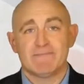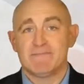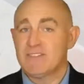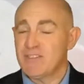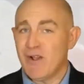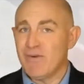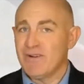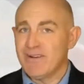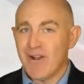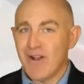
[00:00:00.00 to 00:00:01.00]
So,
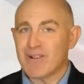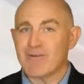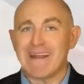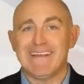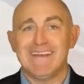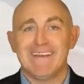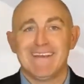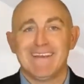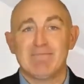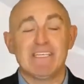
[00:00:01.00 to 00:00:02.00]
are you ready?
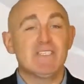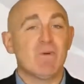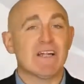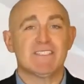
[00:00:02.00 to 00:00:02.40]
Please watch